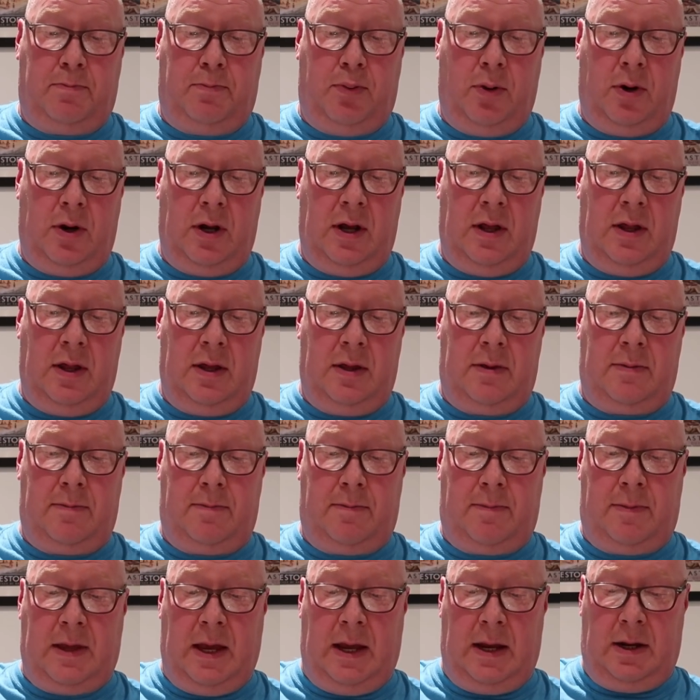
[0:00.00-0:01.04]
Put it in the
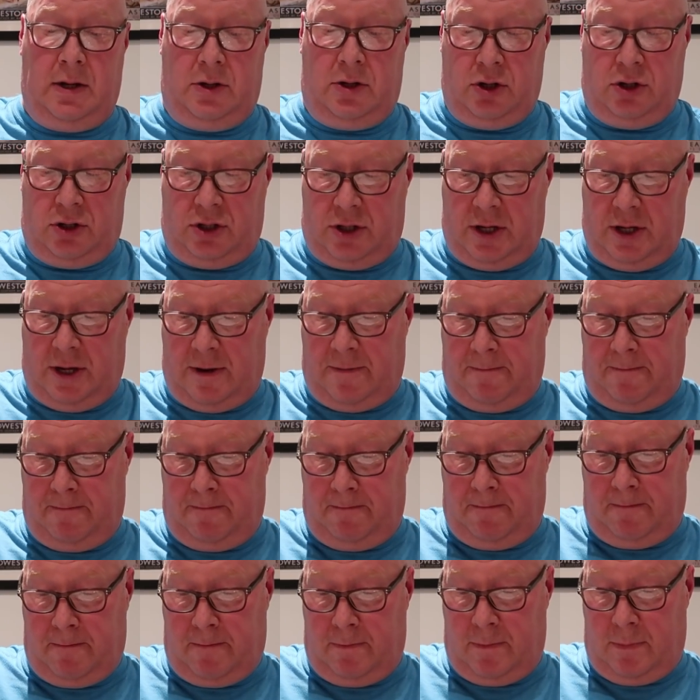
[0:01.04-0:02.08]
thing just to...
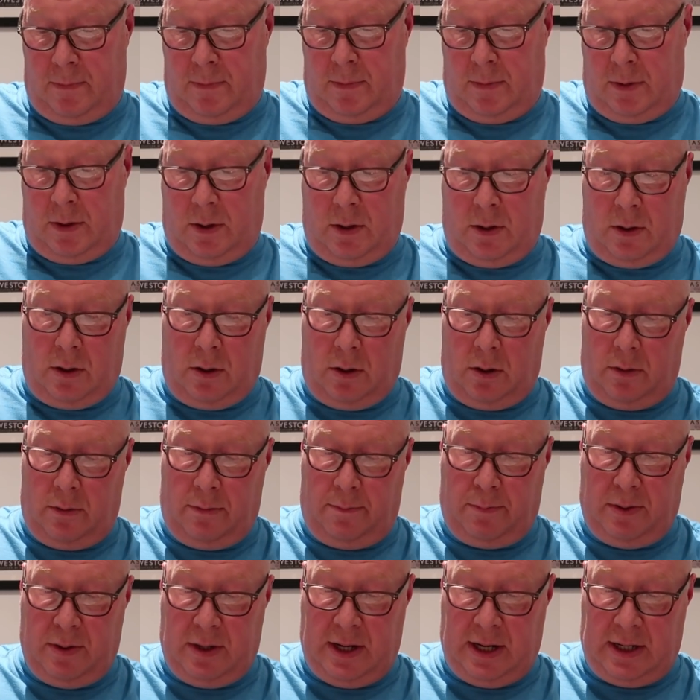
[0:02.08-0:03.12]

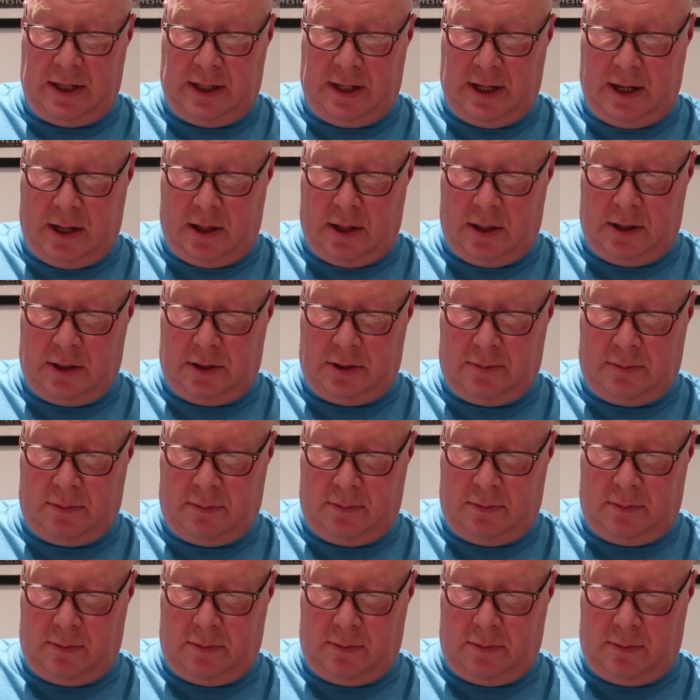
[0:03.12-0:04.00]
Oh, bloody hell, it's...